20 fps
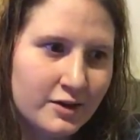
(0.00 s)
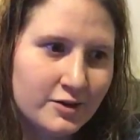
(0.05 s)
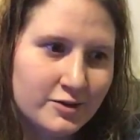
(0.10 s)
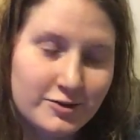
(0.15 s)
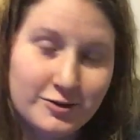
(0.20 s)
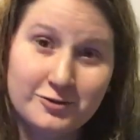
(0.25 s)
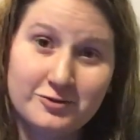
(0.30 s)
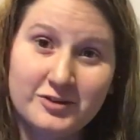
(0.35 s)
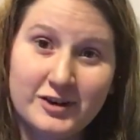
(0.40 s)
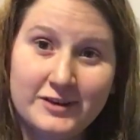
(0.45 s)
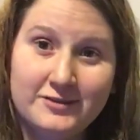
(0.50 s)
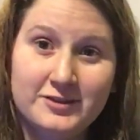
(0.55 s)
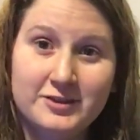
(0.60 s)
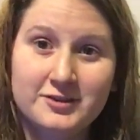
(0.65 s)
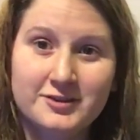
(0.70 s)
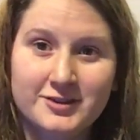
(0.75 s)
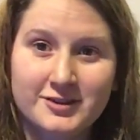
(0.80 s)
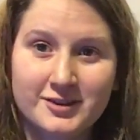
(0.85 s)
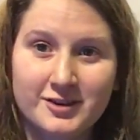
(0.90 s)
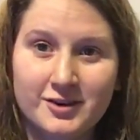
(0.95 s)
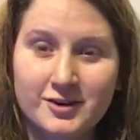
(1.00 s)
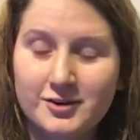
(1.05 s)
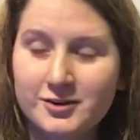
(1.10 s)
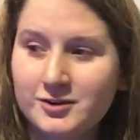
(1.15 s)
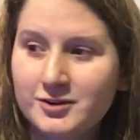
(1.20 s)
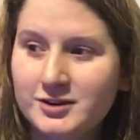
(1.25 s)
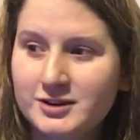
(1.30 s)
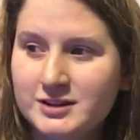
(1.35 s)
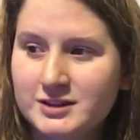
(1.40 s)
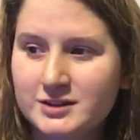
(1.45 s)
So 5 years
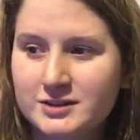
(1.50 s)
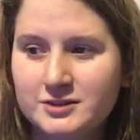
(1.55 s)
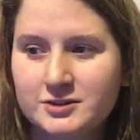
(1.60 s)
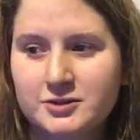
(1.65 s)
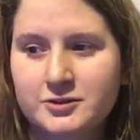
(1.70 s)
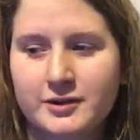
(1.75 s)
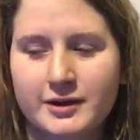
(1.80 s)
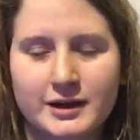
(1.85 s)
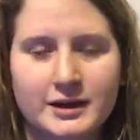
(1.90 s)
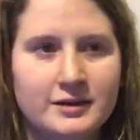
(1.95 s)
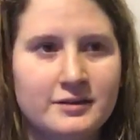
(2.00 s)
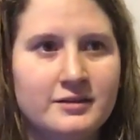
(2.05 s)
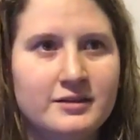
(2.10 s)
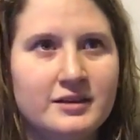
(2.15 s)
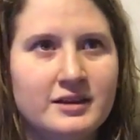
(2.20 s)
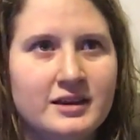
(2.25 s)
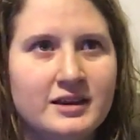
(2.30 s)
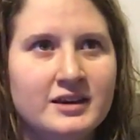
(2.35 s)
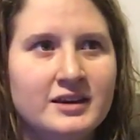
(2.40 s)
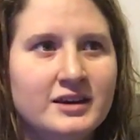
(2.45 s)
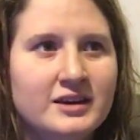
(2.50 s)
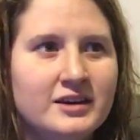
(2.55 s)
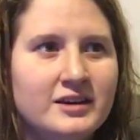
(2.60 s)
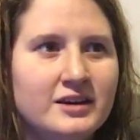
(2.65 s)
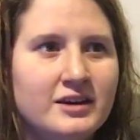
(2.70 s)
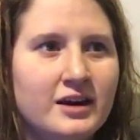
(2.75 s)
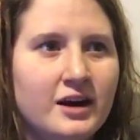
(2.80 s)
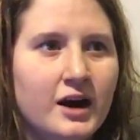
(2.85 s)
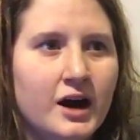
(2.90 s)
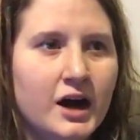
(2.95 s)
ago. Crazy.
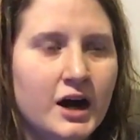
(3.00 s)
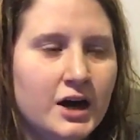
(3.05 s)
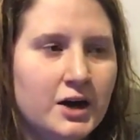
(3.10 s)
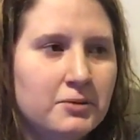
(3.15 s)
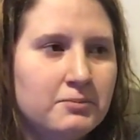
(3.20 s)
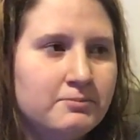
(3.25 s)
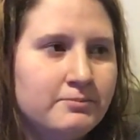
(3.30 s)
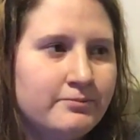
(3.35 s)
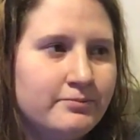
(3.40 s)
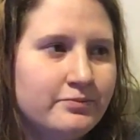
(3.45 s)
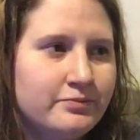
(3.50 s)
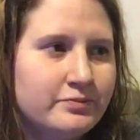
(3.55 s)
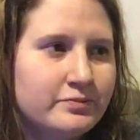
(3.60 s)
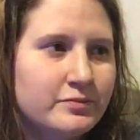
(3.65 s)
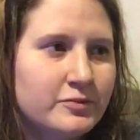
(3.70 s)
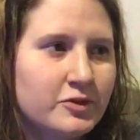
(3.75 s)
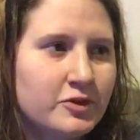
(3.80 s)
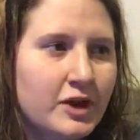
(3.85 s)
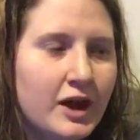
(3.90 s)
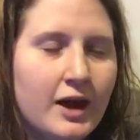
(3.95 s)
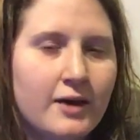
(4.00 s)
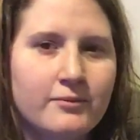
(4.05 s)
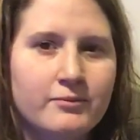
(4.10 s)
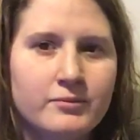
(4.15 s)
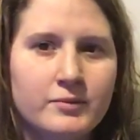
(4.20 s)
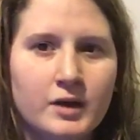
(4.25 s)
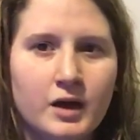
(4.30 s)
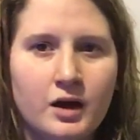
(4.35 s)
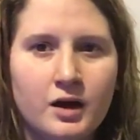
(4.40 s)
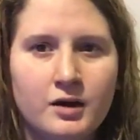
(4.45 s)
So yeah,
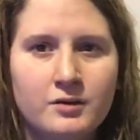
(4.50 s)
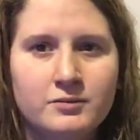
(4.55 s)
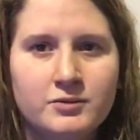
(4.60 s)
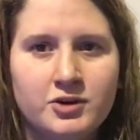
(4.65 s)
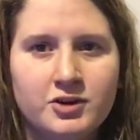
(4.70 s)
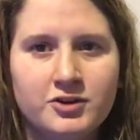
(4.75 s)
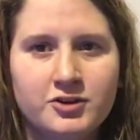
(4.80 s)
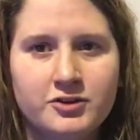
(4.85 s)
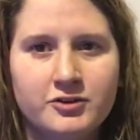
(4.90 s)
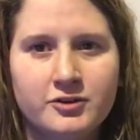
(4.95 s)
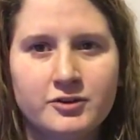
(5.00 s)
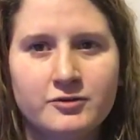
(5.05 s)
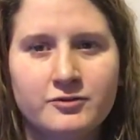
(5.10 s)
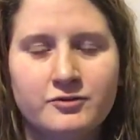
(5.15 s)
just